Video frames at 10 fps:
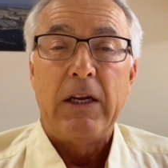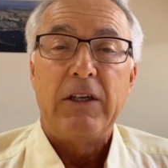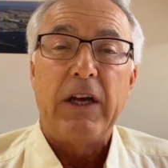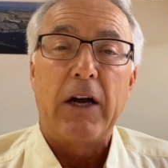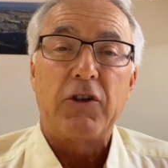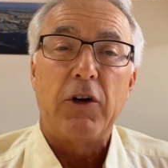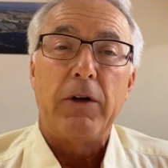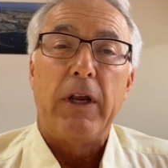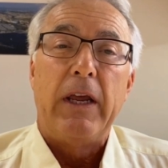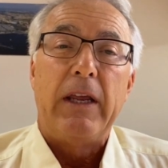
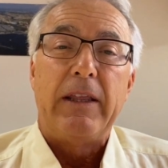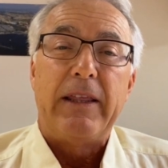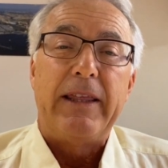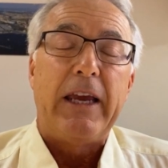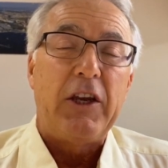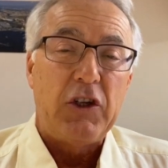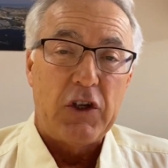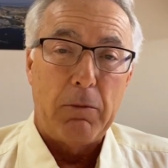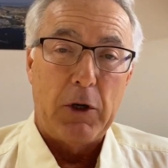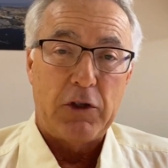Doctor, thank you
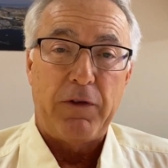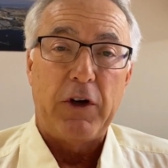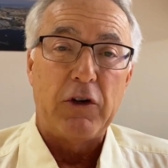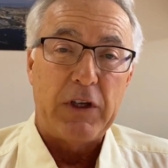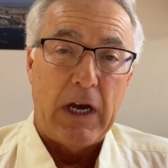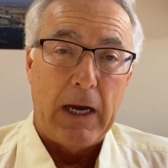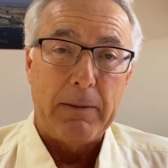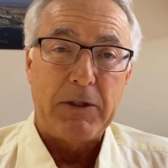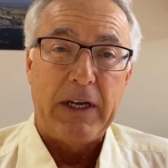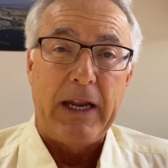so much for your
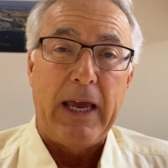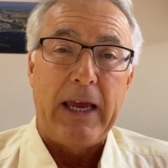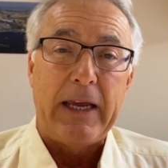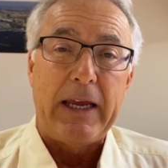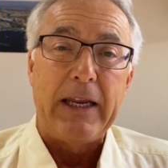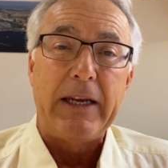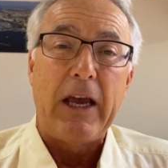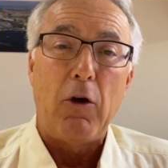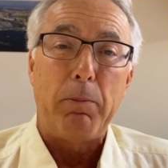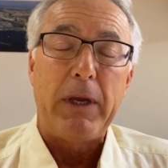time today in
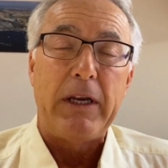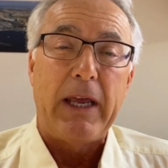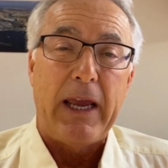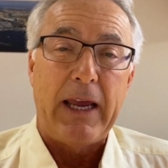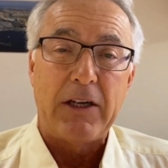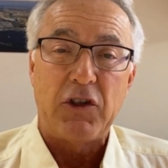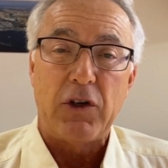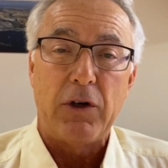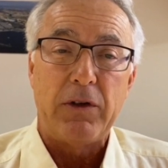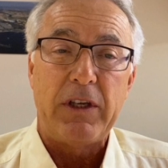helping
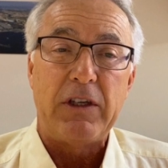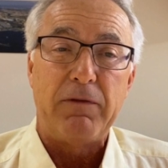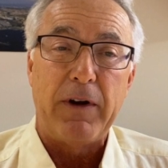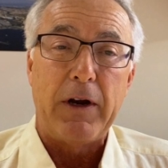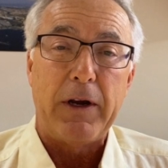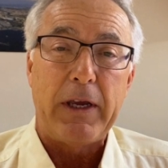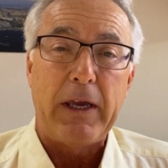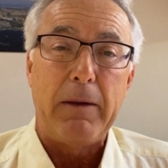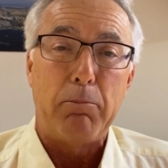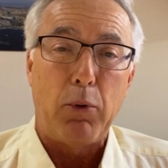answer these very
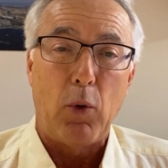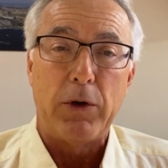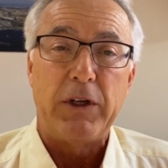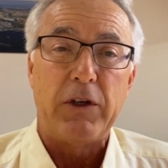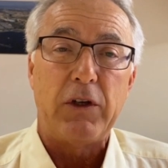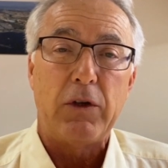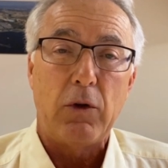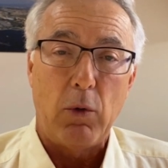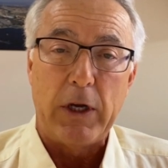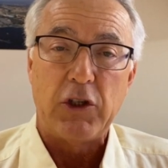important
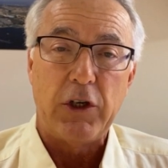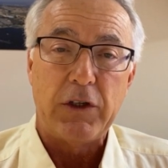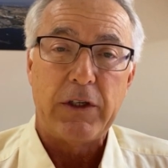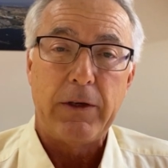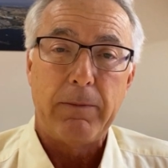questions.